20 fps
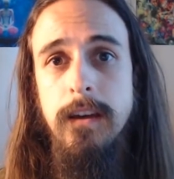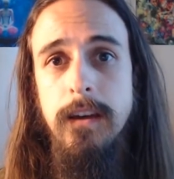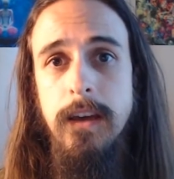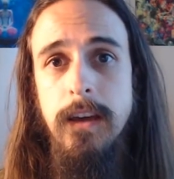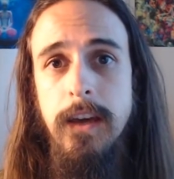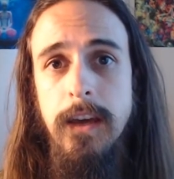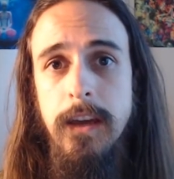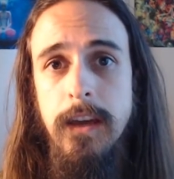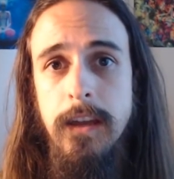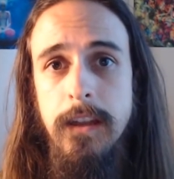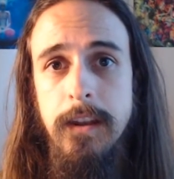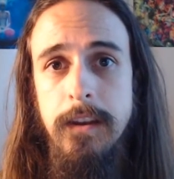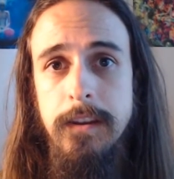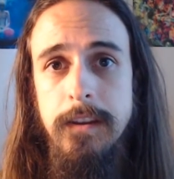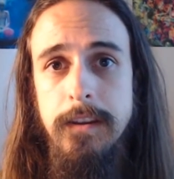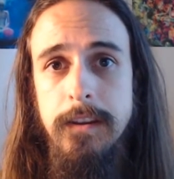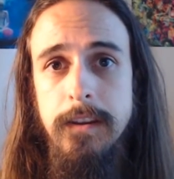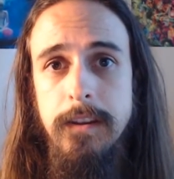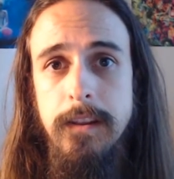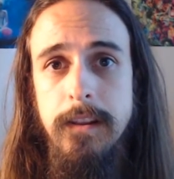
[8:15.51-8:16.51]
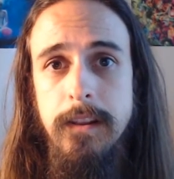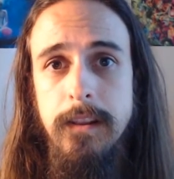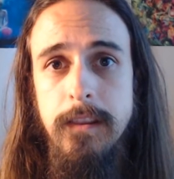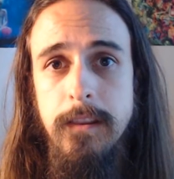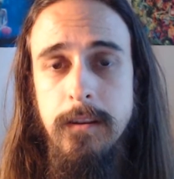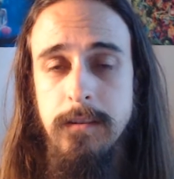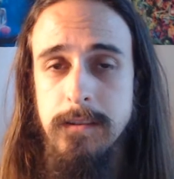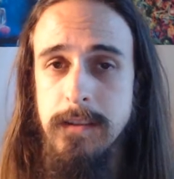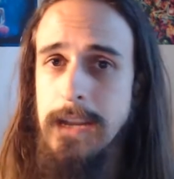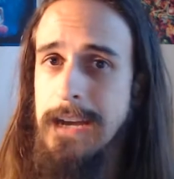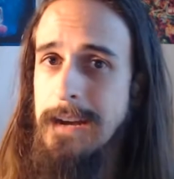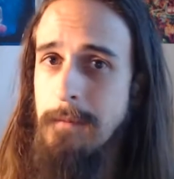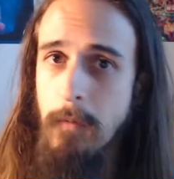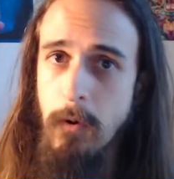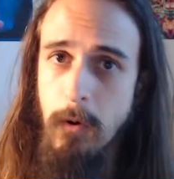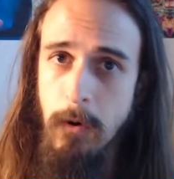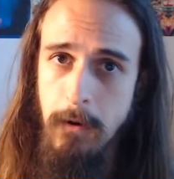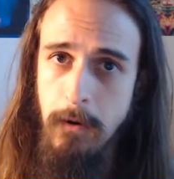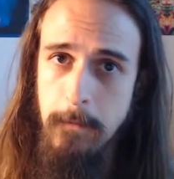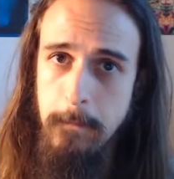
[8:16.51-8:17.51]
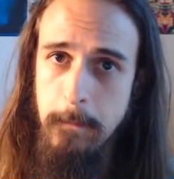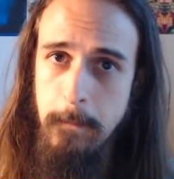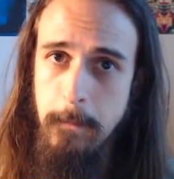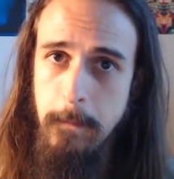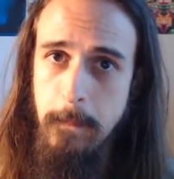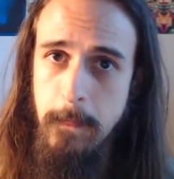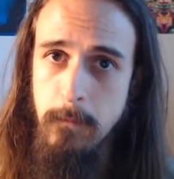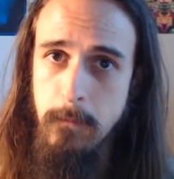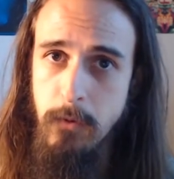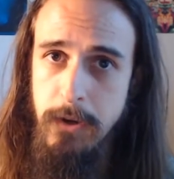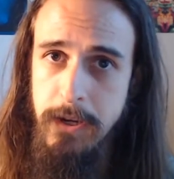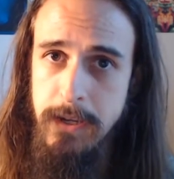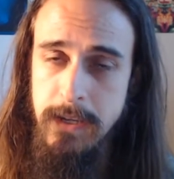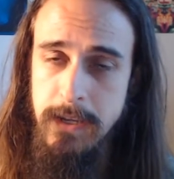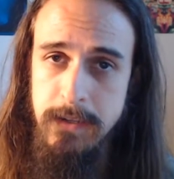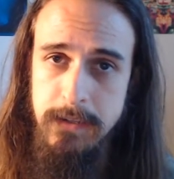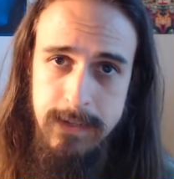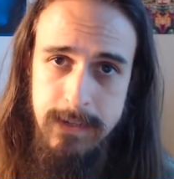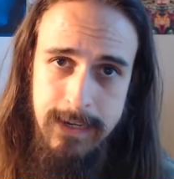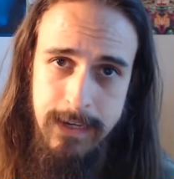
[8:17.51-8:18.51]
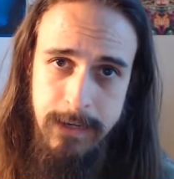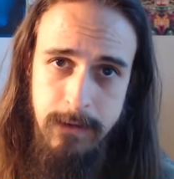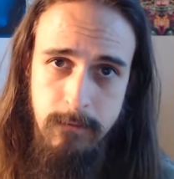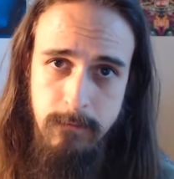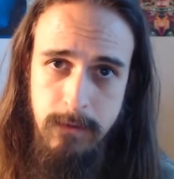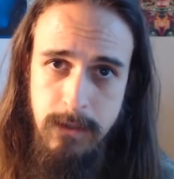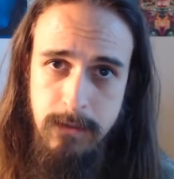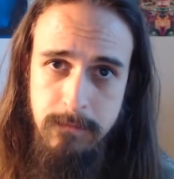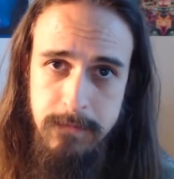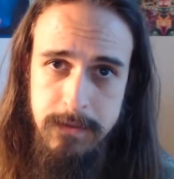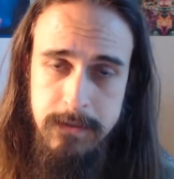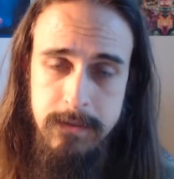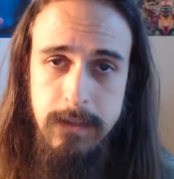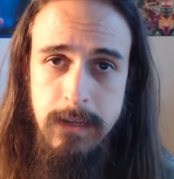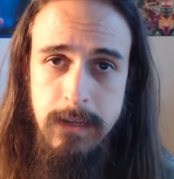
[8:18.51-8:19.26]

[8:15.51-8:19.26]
and there's a lot more when you get into higher realms.